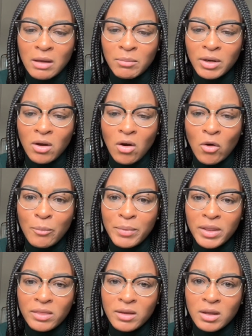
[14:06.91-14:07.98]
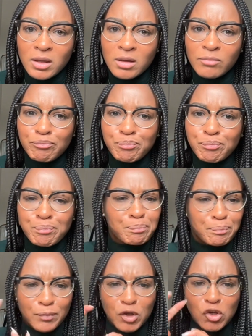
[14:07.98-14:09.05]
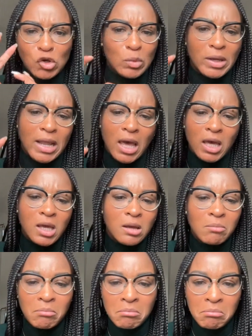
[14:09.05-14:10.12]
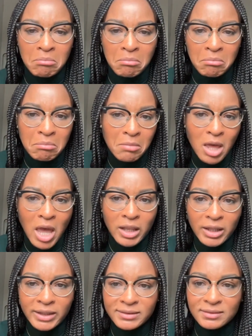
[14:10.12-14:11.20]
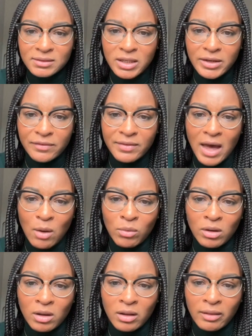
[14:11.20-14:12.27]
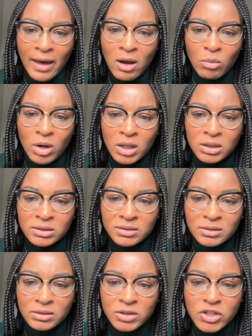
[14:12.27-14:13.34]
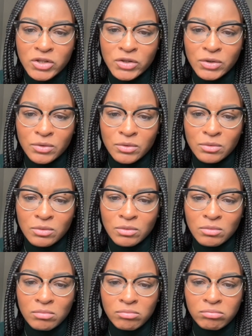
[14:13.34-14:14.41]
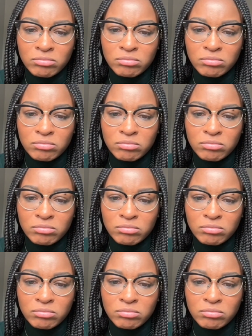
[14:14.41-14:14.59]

I'm gonna open the Q&A and let's see if that will allow us to